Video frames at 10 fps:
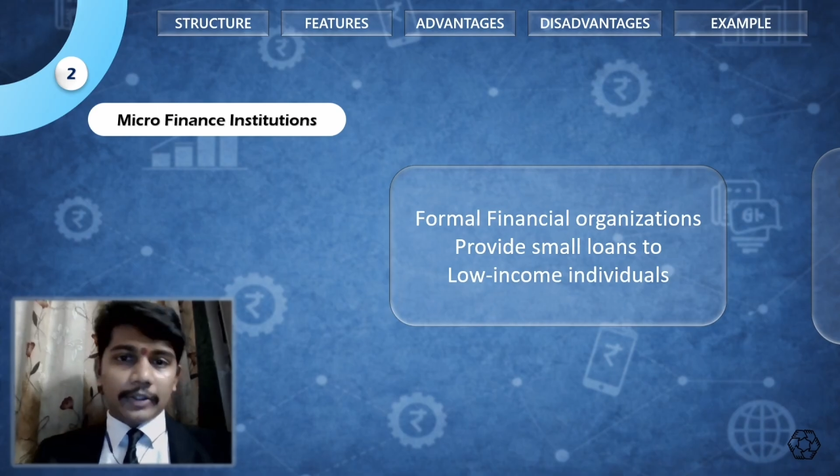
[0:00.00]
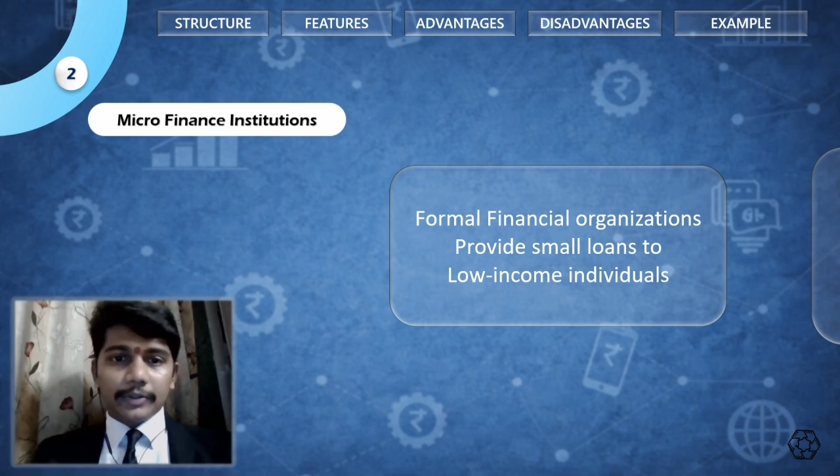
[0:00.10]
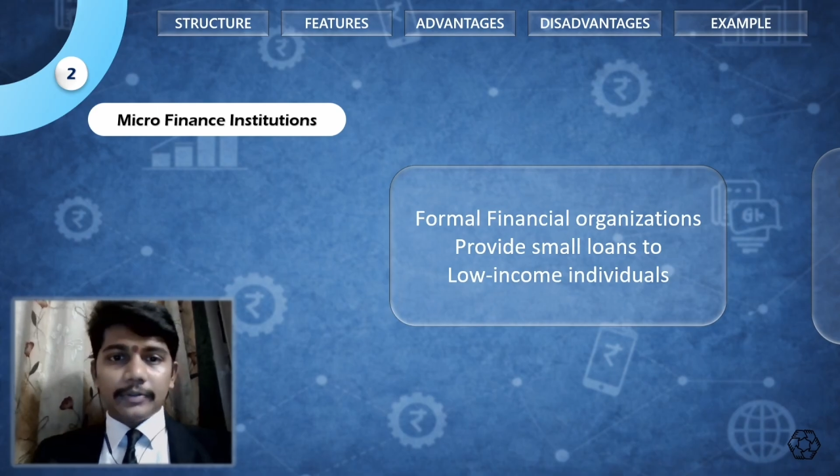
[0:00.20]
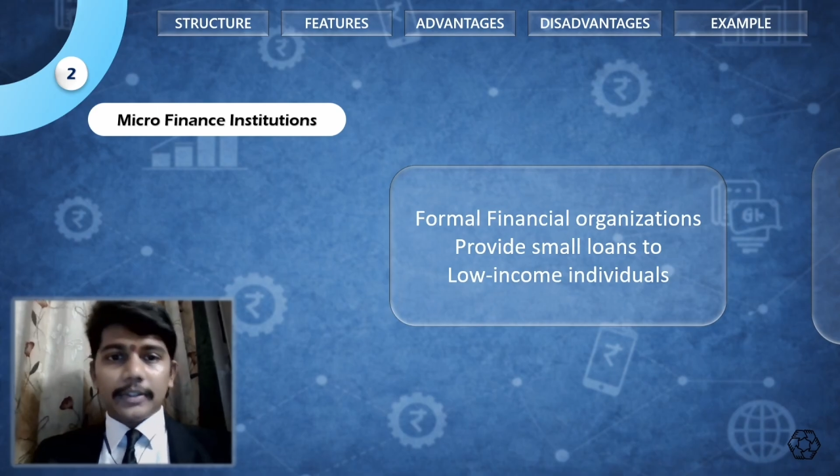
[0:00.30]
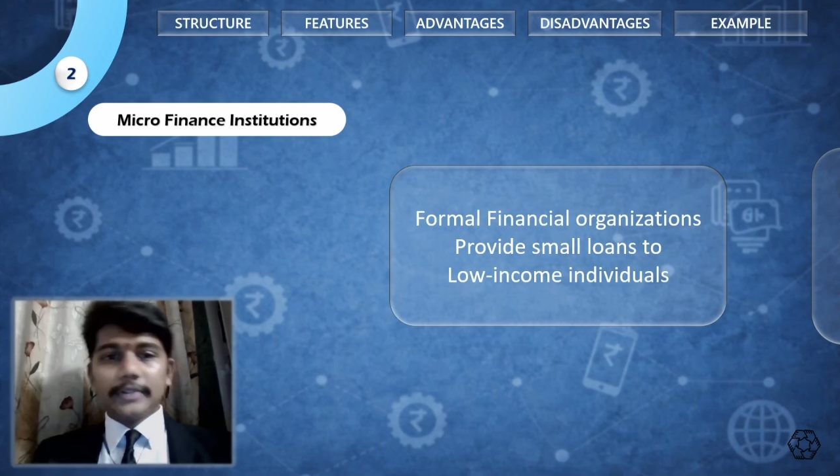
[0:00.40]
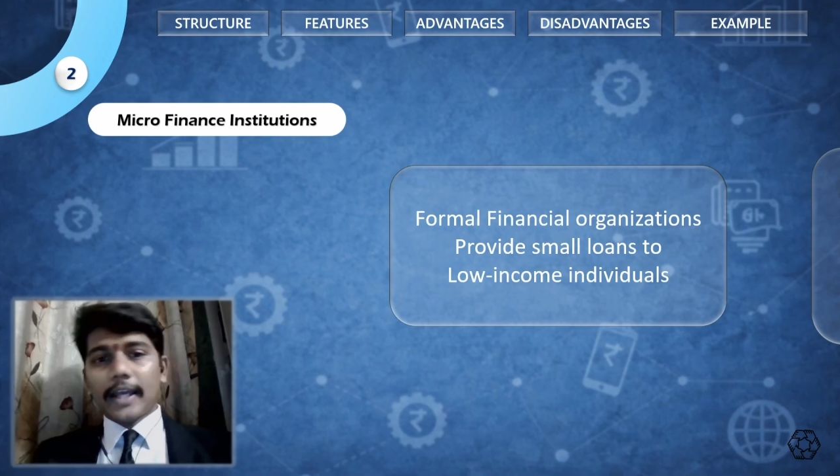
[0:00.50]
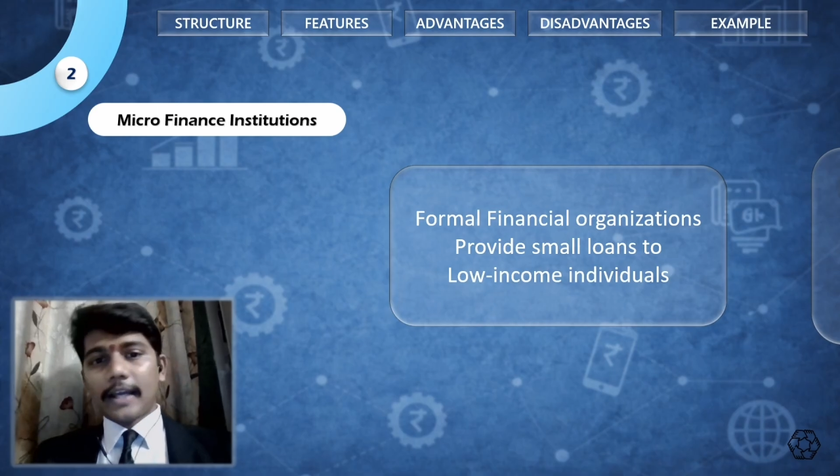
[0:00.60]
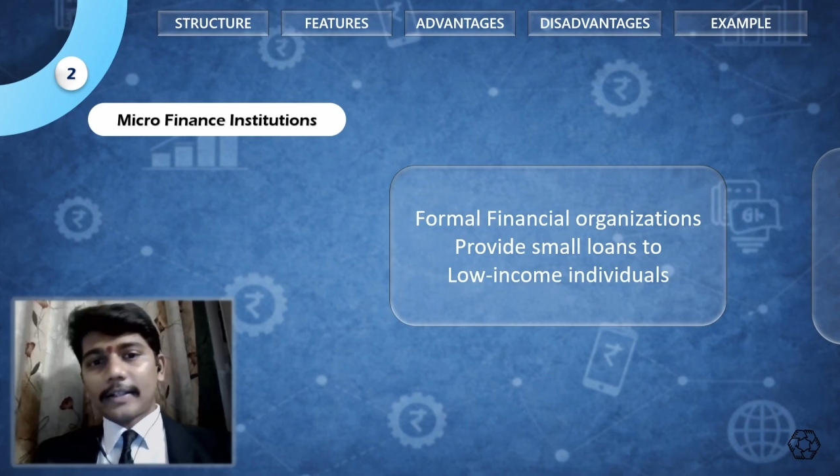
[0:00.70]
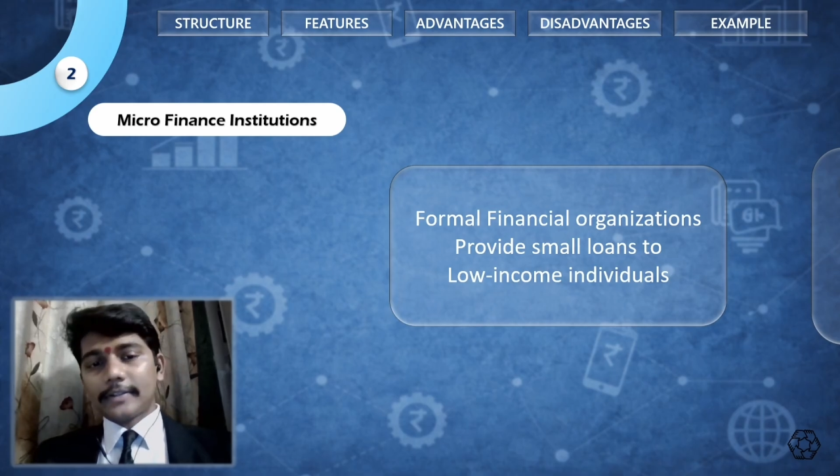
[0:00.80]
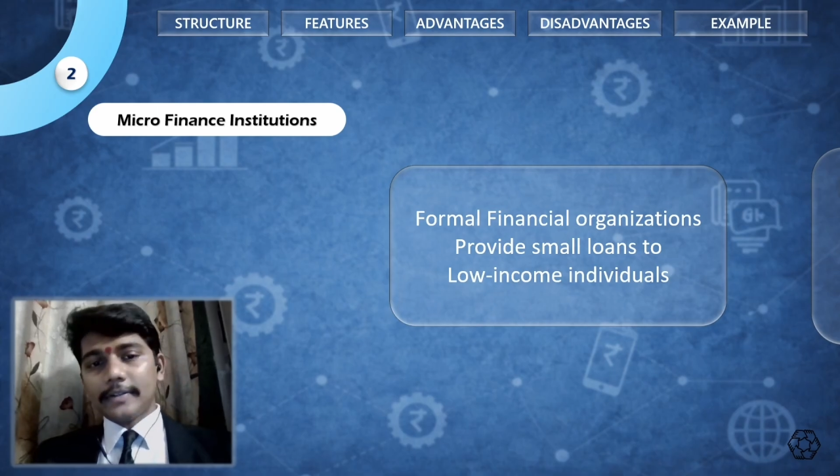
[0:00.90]
So this
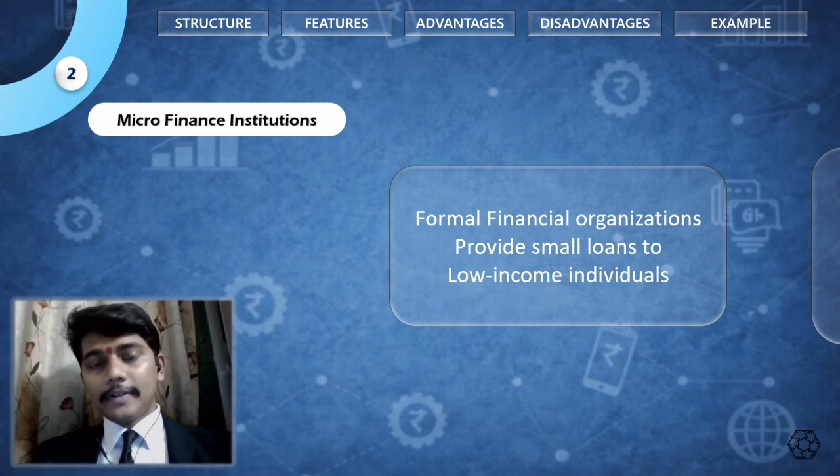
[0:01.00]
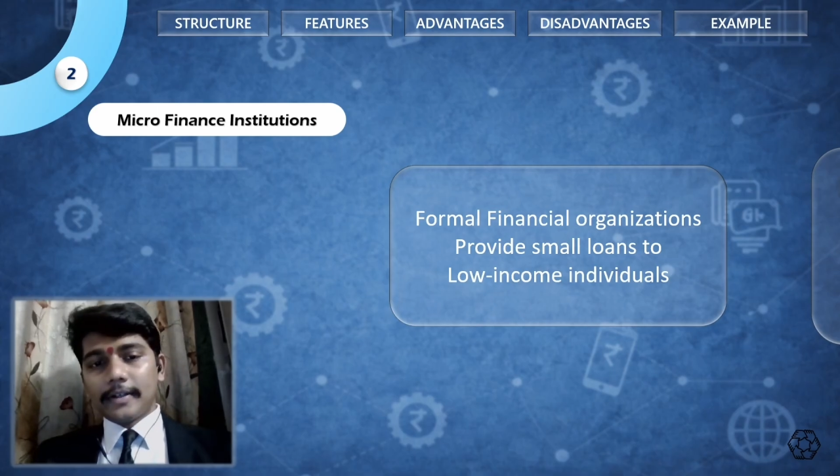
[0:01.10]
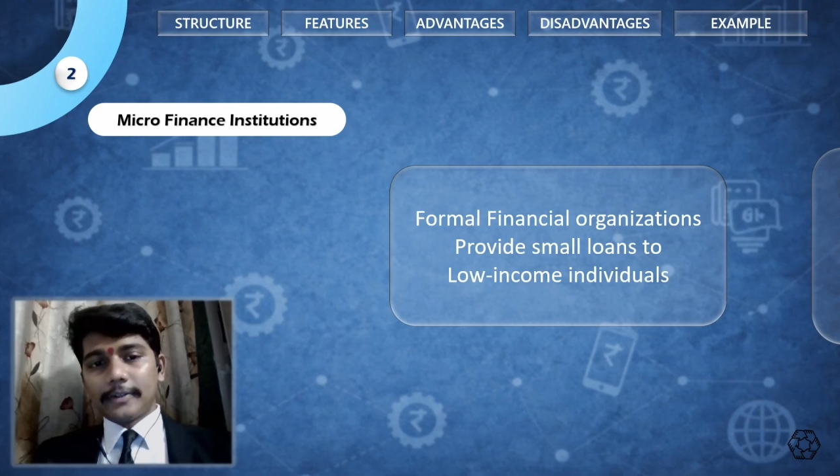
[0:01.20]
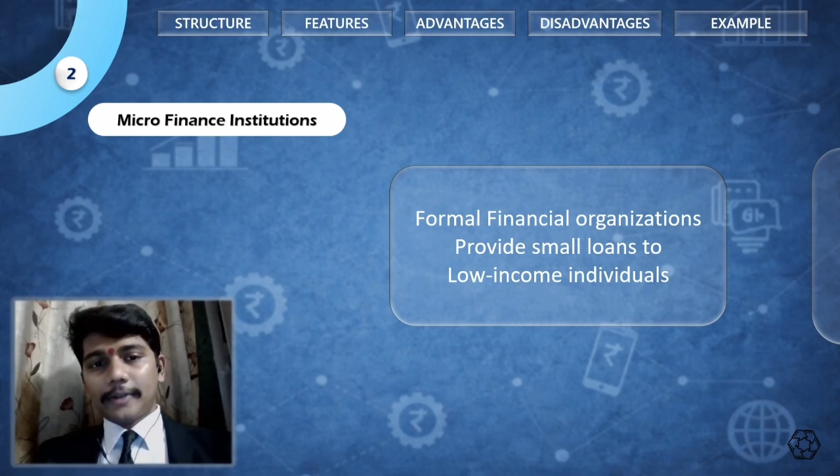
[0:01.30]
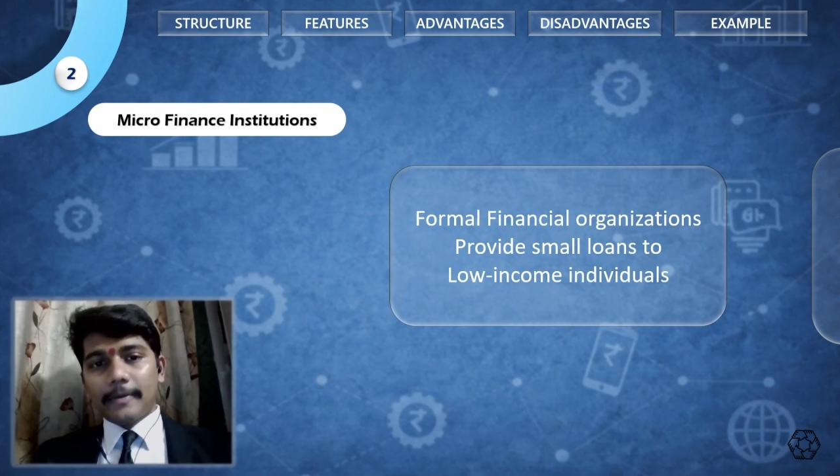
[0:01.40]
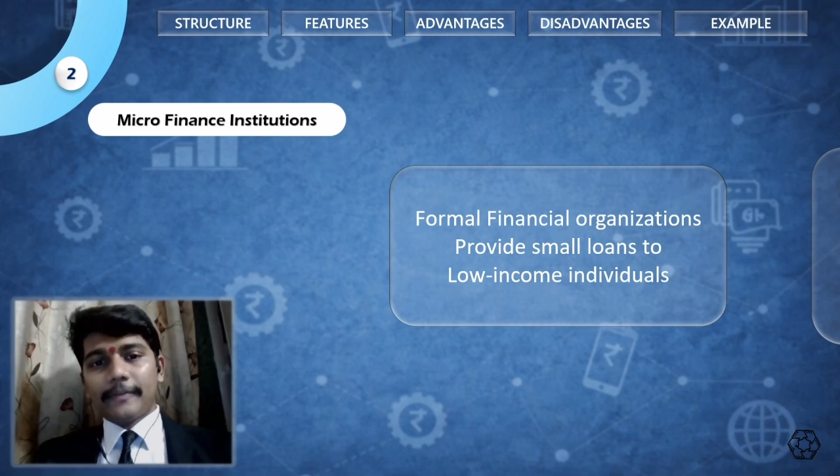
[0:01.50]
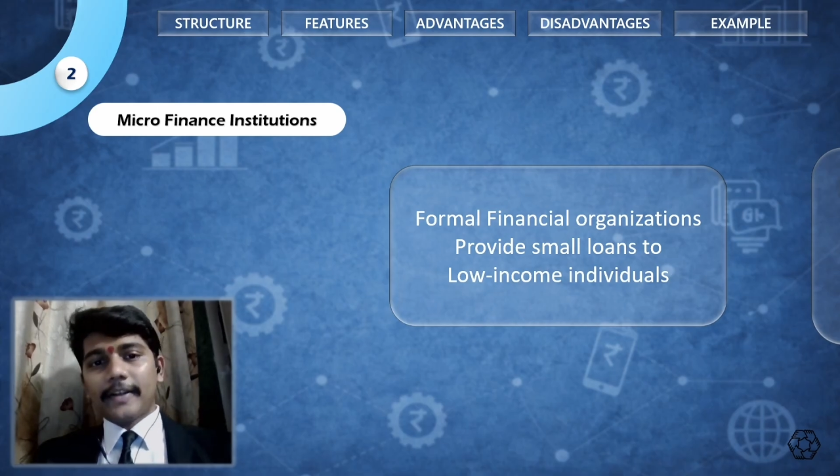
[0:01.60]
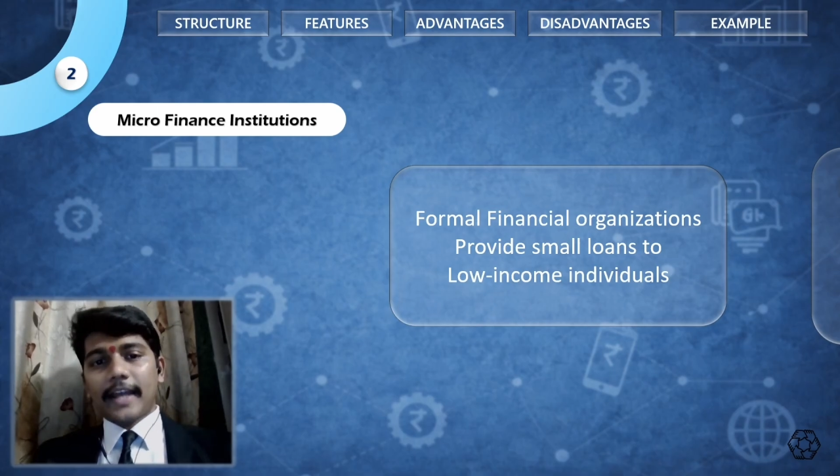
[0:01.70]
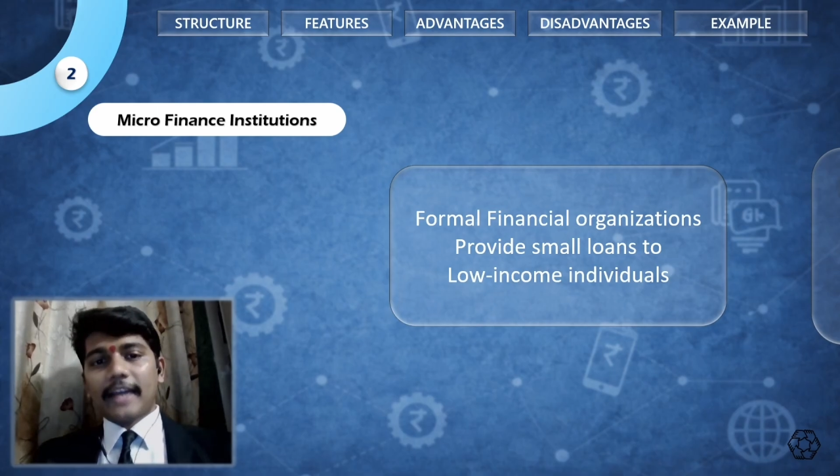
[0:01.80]
act as a so MFIs